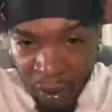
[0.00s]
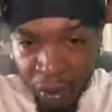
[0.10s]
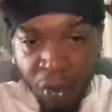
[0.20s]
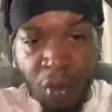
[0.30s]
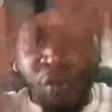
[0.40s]

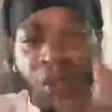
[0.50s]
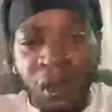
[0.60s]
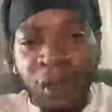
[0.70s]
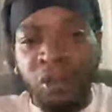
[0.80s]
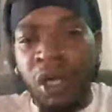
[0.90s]
you're
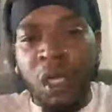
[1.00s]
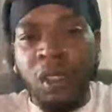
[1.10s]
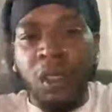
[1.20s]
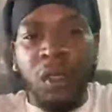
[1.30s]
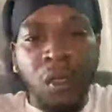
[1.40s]
really trying
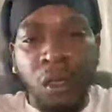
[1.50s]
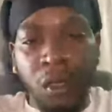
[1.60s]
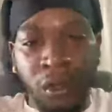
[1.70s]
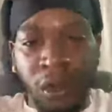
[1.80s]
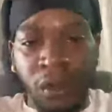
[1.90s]
to
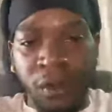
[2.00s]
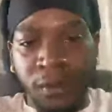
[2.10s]
indulge in.